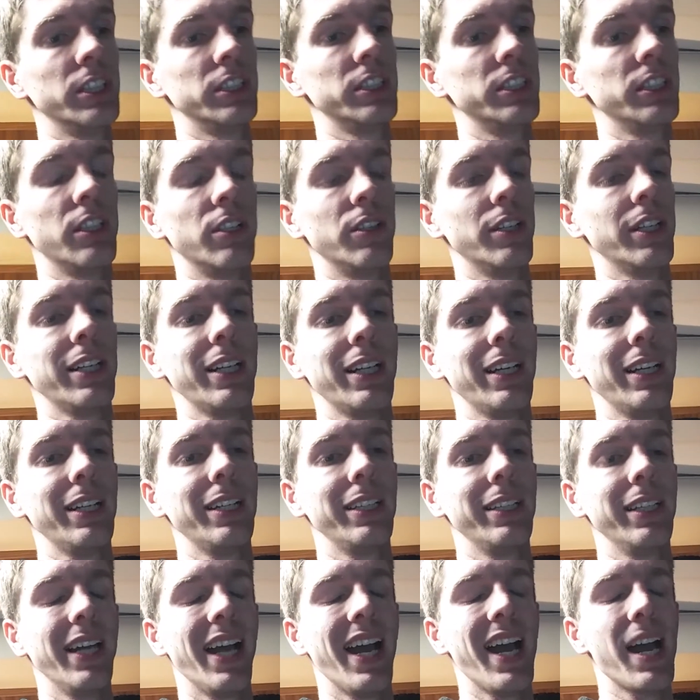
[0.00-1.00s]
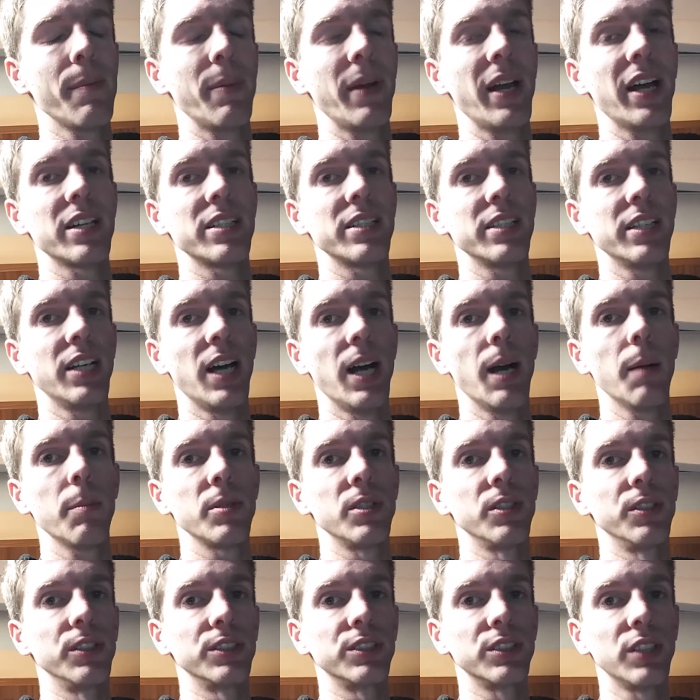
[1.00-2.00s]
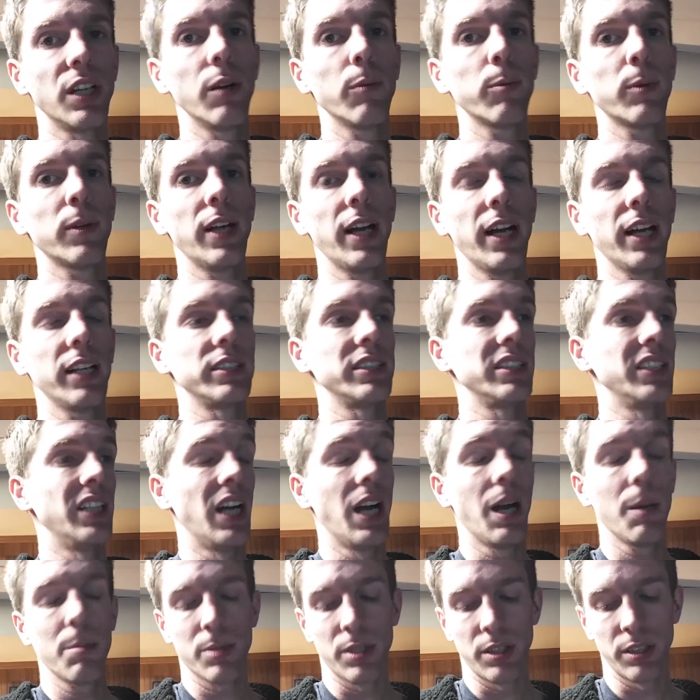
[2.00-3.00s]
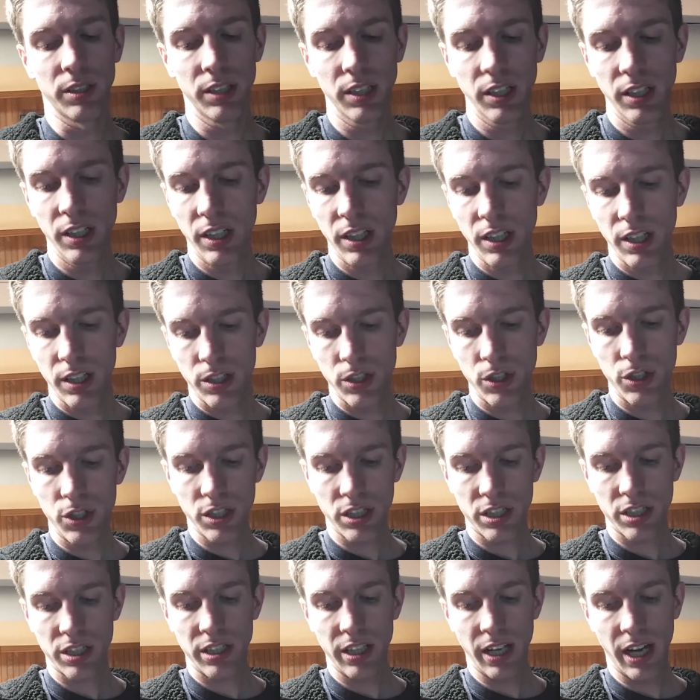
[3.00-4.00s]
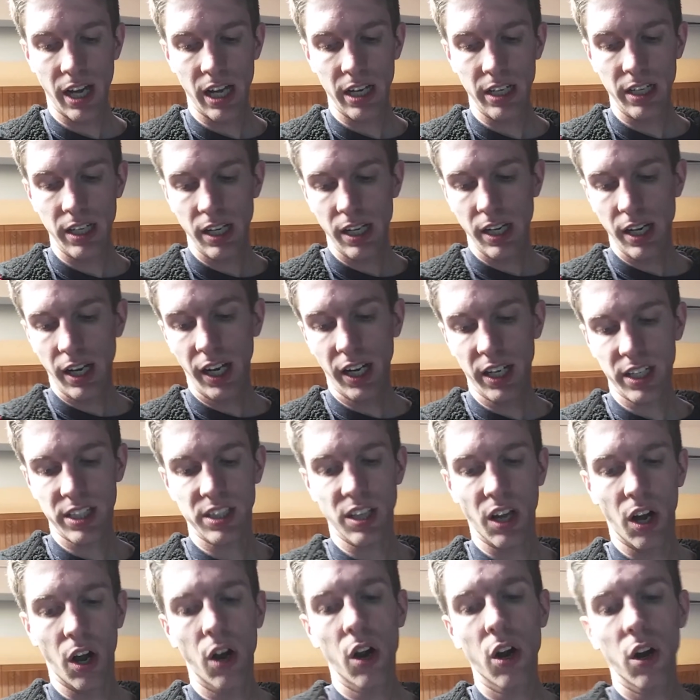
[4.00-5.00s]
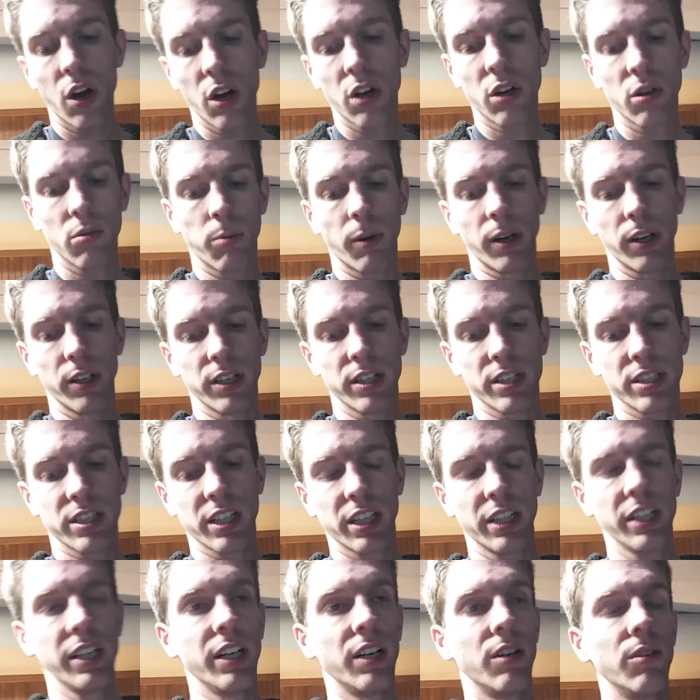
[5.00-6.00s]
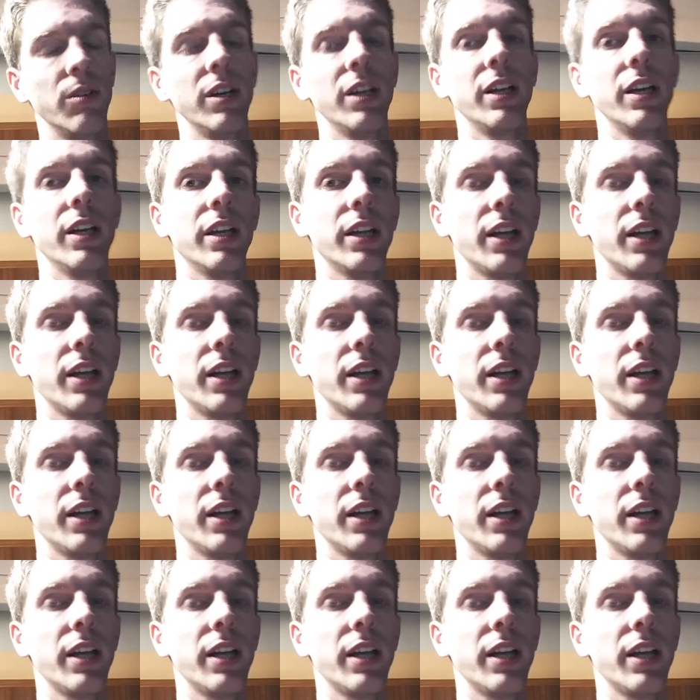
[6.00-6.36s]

Because, the app has the option, the software has the option, just that it's the hardware, it's the,